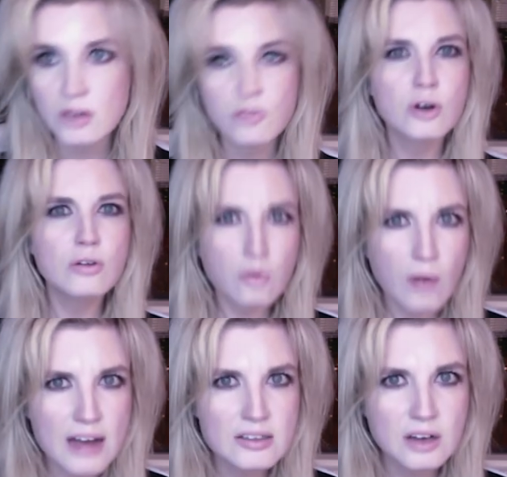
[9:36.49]
And if you're a
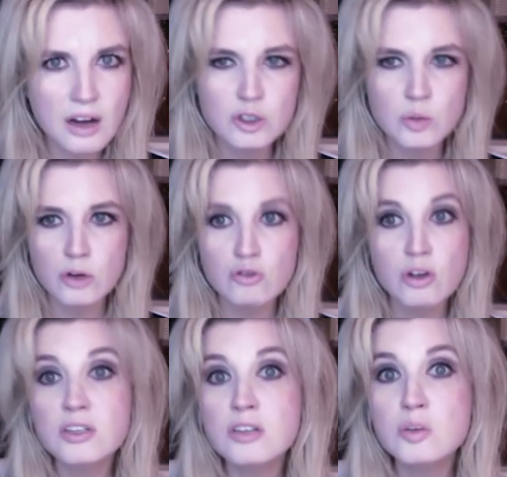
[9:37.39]
Verizon customer, you
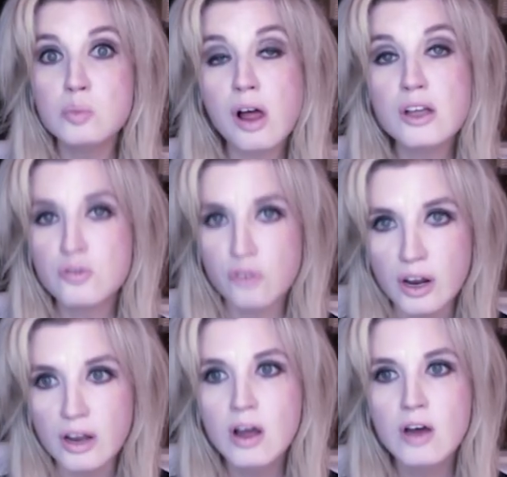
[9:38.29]
get Disney Plus
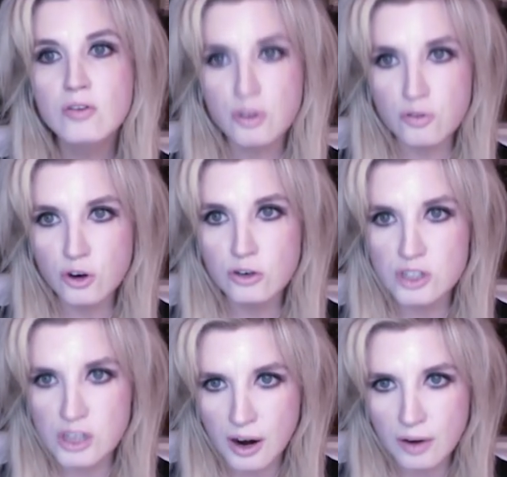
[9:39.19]
free for the
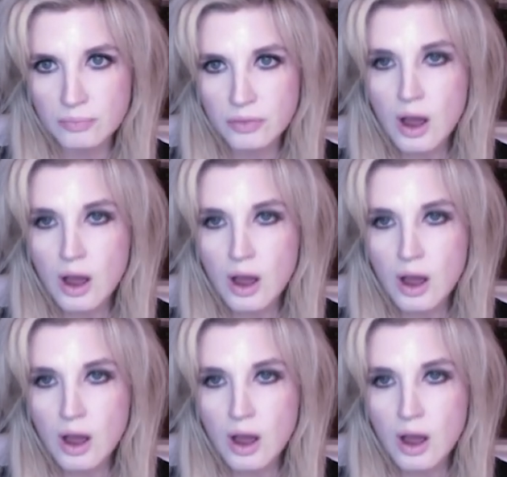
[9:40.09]
first year.